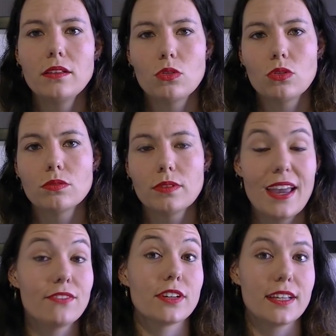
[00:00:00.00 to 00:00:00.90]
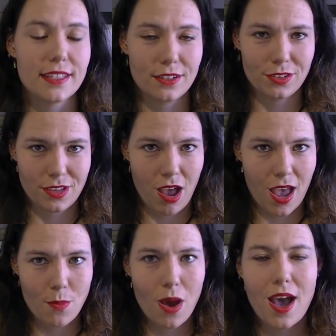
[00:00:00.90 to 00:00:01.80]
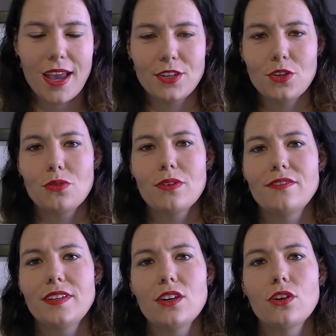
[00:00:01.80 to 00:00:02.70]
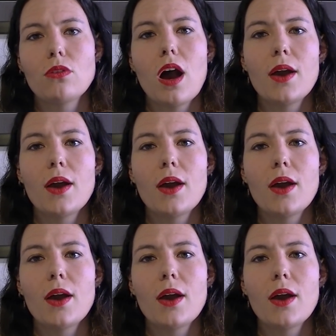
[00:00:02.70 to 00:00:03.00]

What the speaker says: or every single time I do a video,